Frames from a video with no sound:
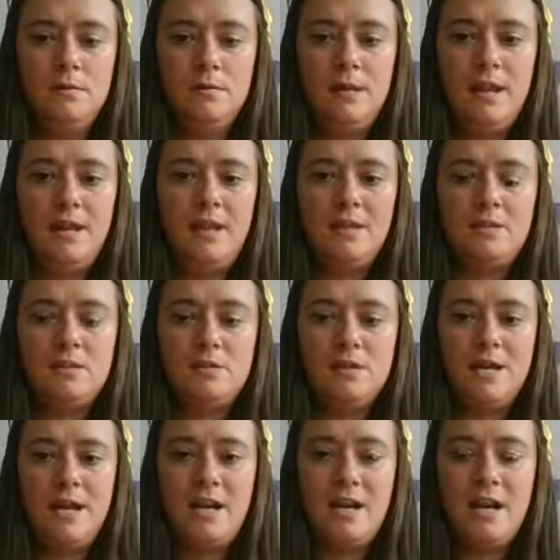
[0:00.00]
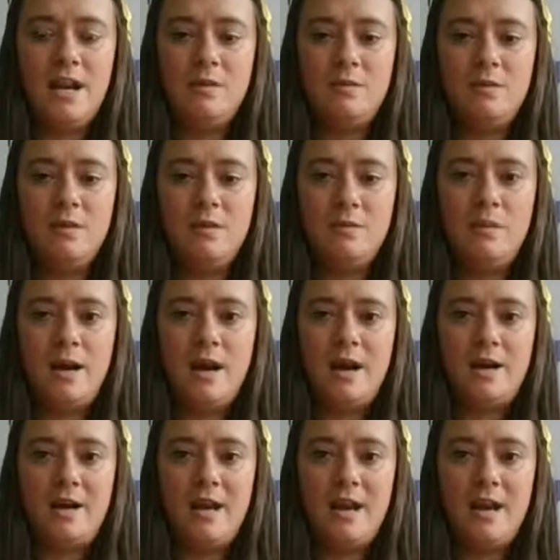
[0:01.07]
I like to try and end with the
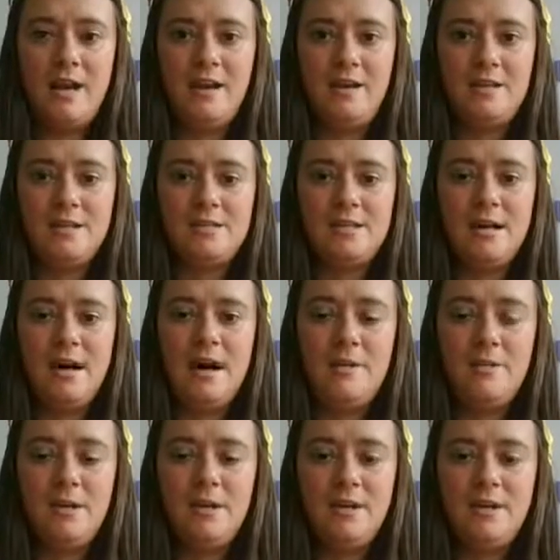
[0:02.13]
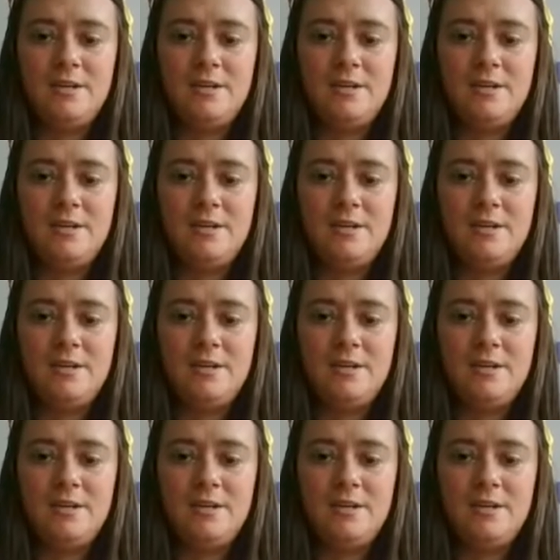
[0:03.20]
wire end at the top here,